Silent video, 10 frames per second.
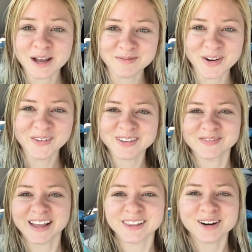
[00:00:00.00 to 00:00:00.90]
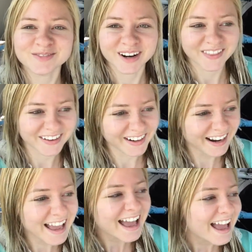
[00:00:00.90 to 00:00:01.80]
temple with my little brother
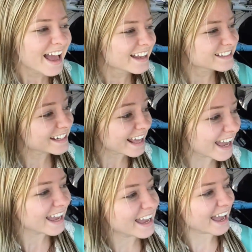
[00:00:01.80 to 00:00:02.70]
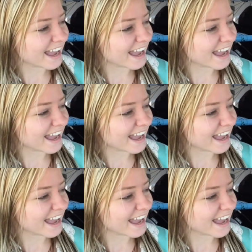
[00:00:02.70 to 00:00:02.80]
today